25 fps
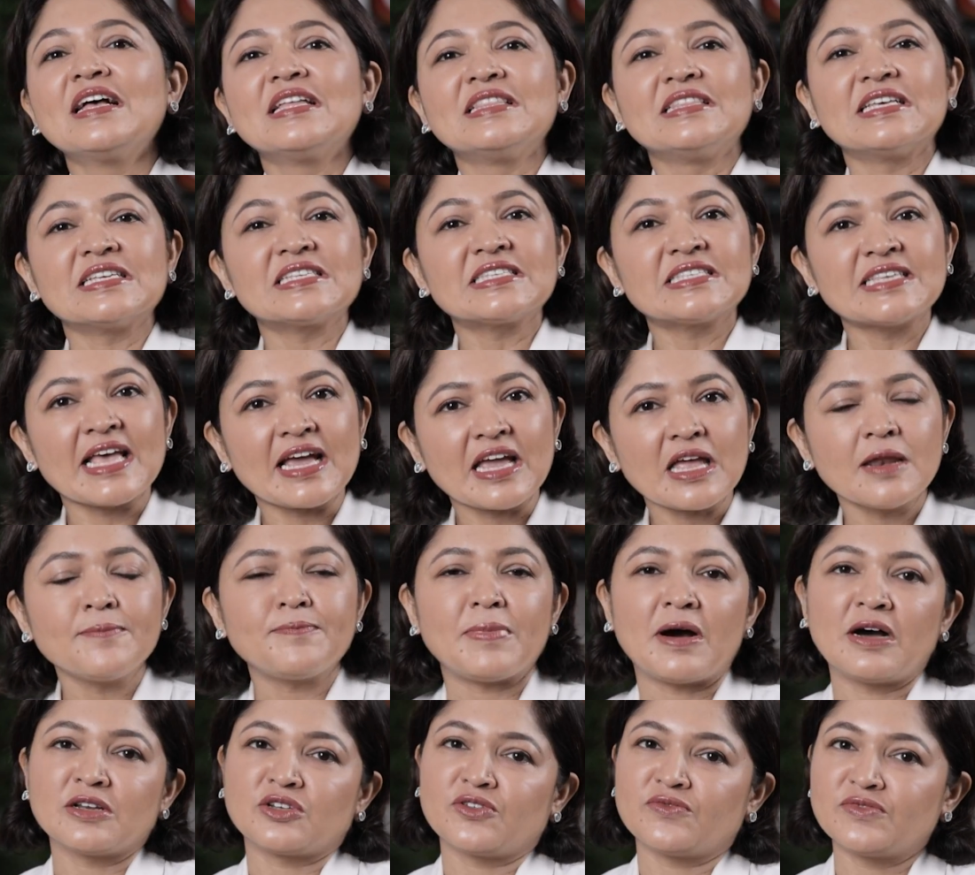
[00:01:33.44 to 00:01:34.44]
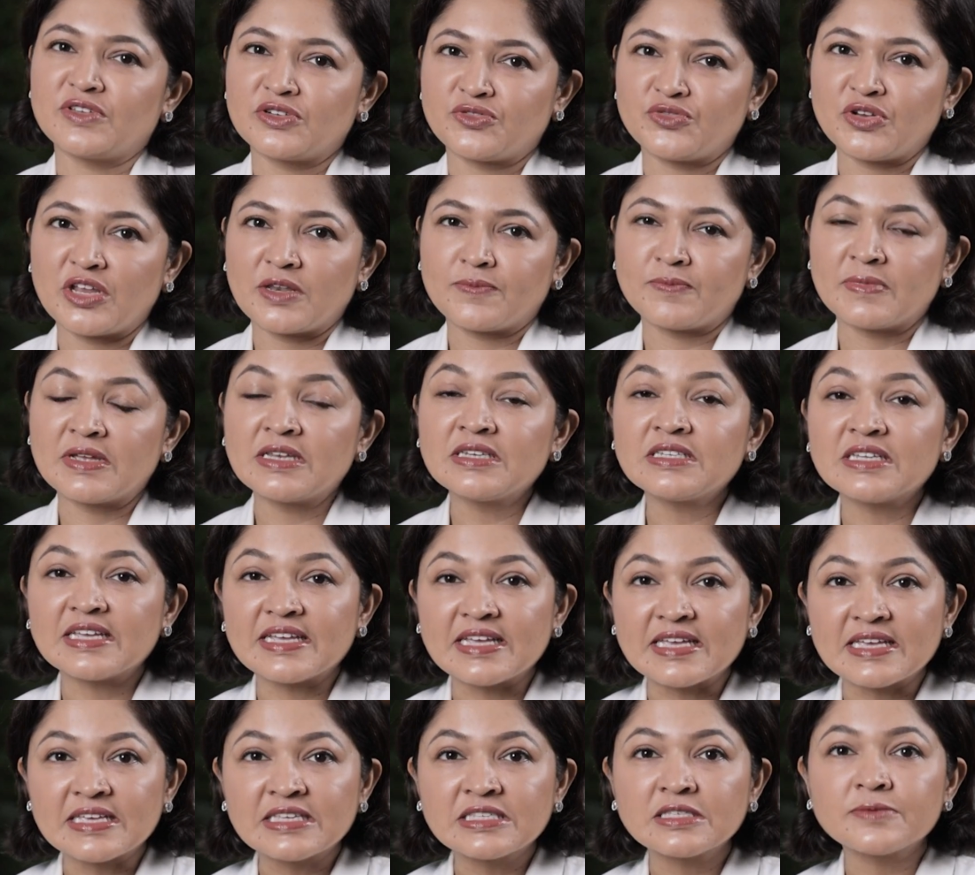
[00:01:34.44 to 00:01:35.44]
The second part of the treatment
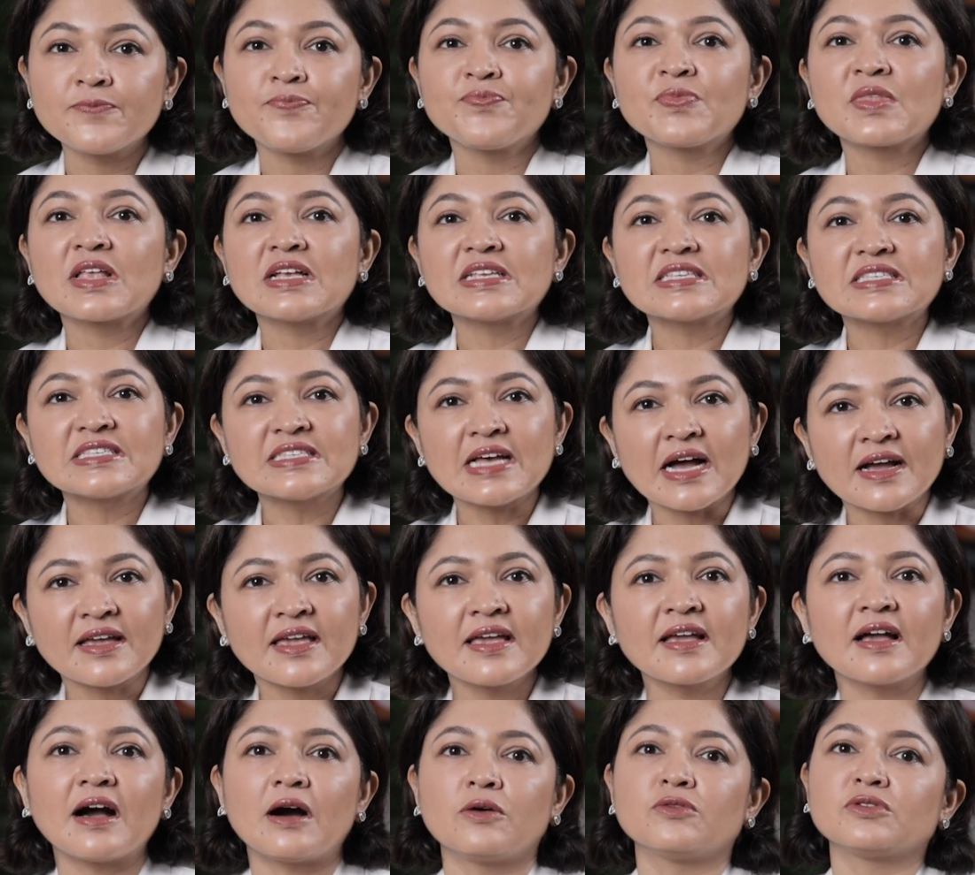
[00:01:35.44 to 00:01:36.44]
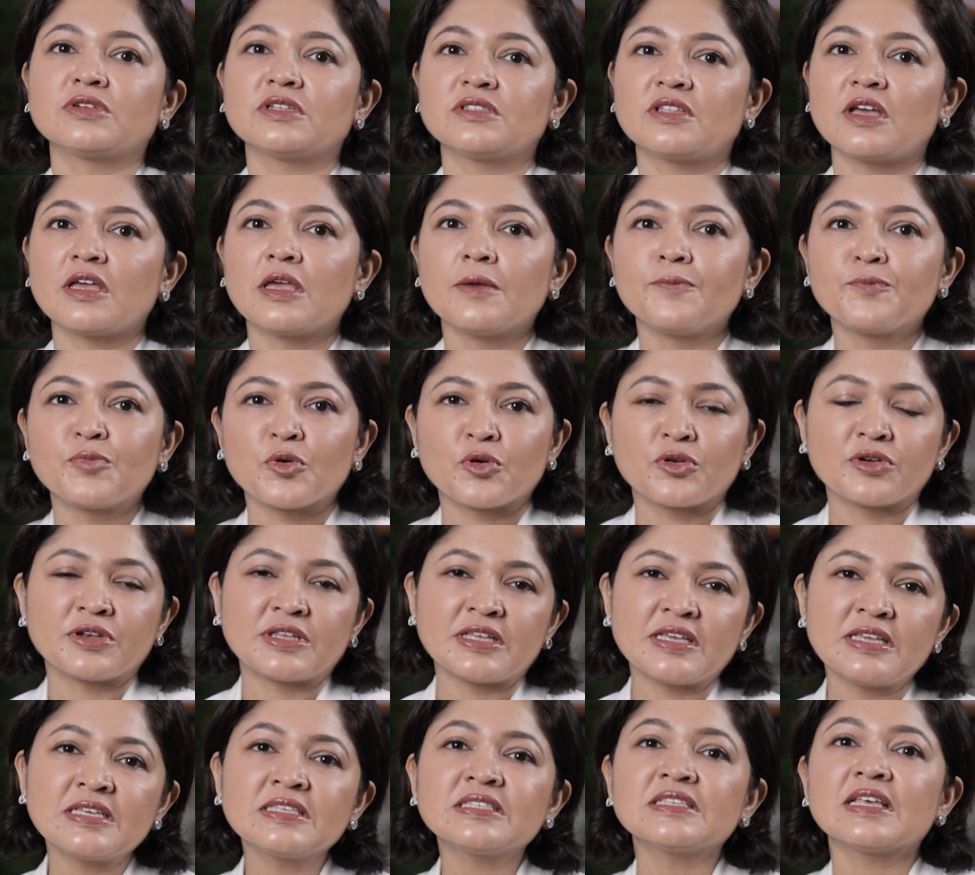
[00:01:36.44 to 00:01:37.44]
is sucking out the
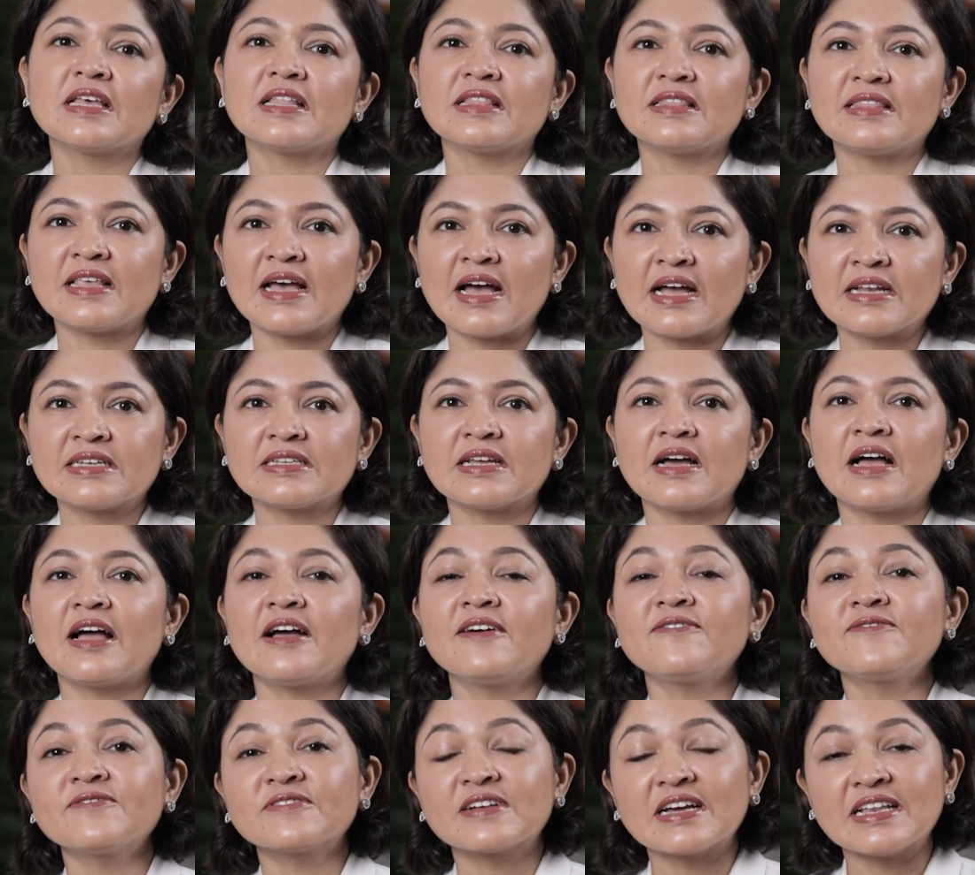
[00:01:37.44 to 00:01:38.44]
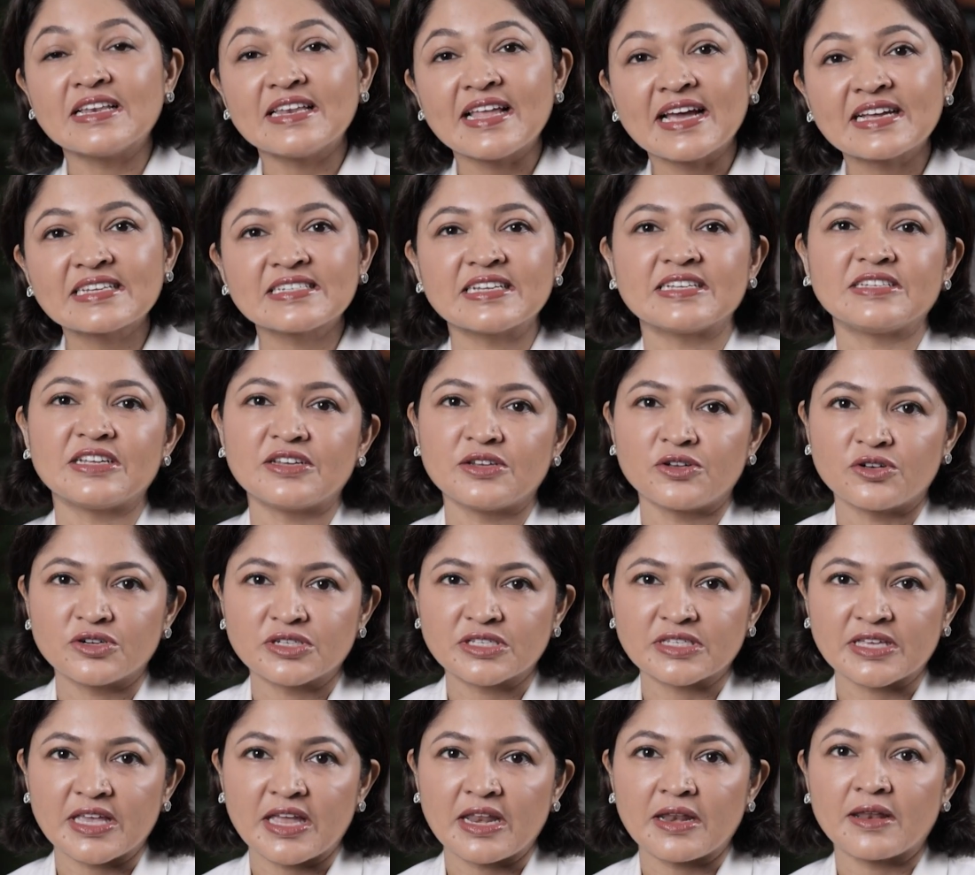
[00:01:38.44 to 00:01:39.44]
impurities that have collected in your
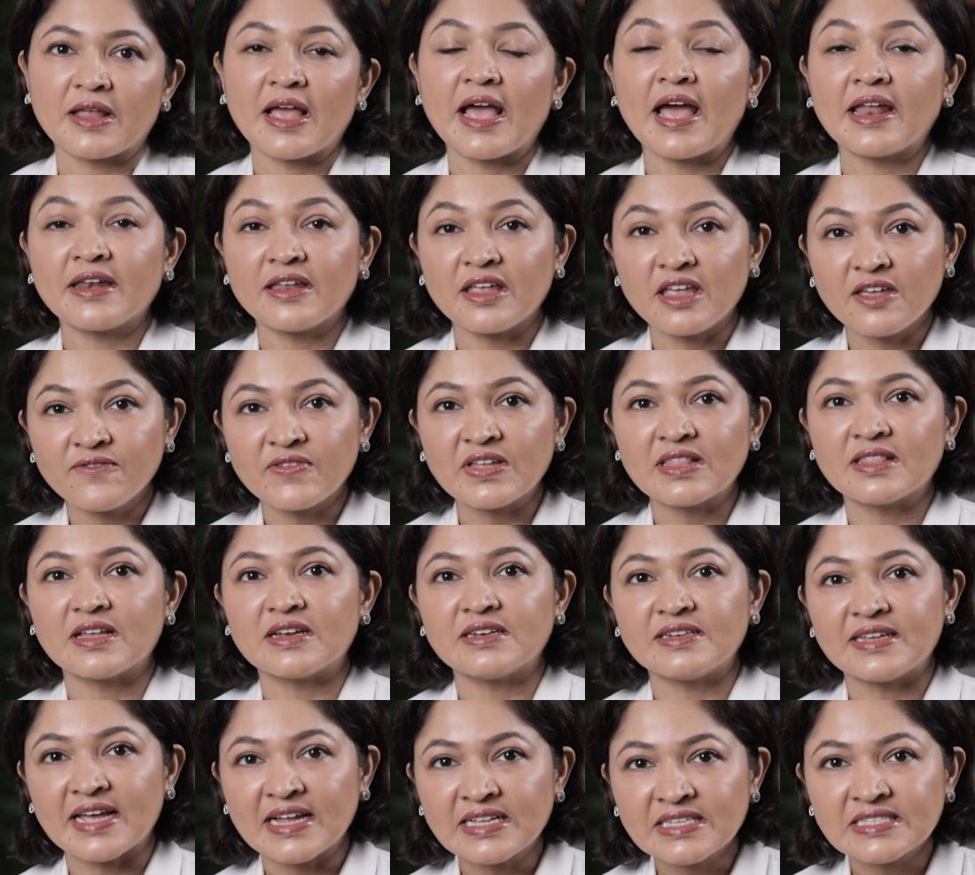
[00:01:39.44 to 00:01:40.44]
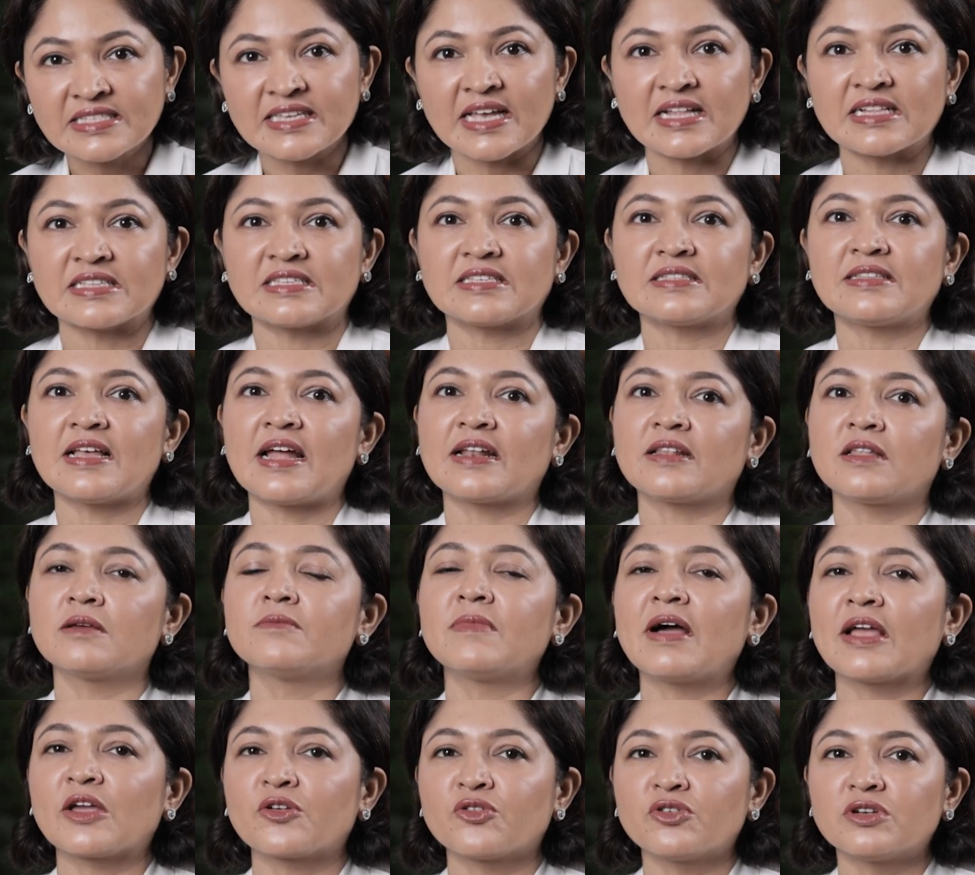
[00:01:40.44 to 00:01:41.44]
skin and even the dead cells that the
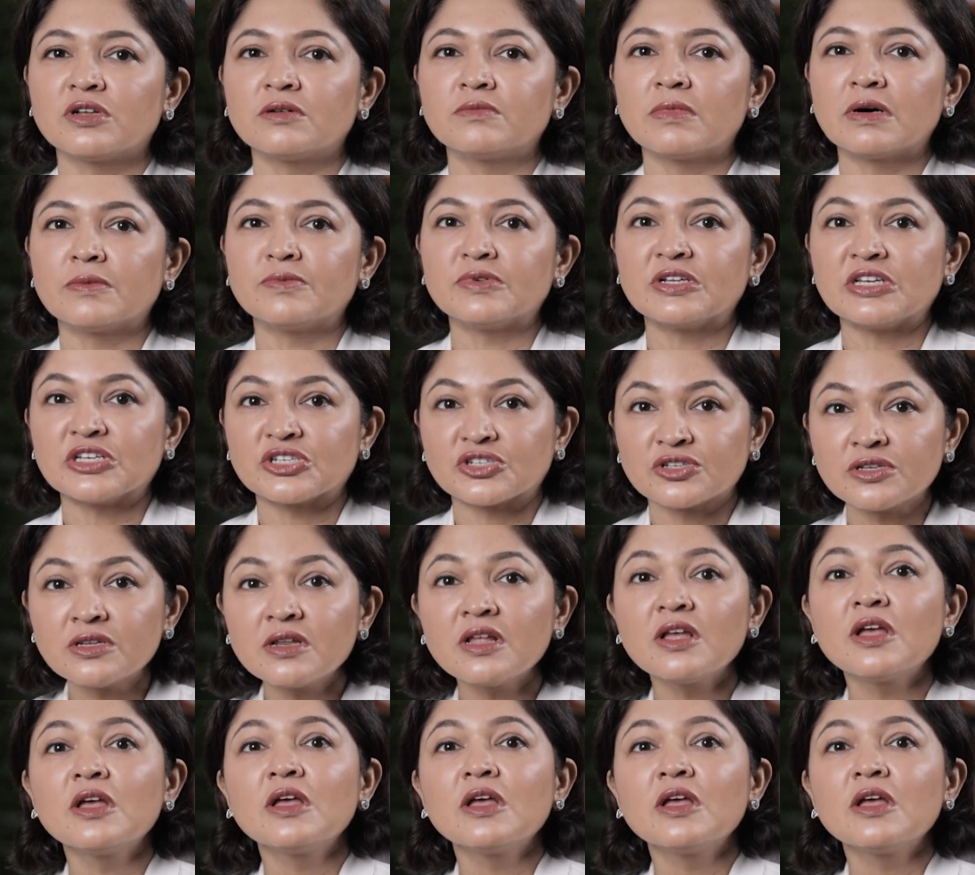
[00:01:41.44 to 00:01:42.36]
microdermabrasion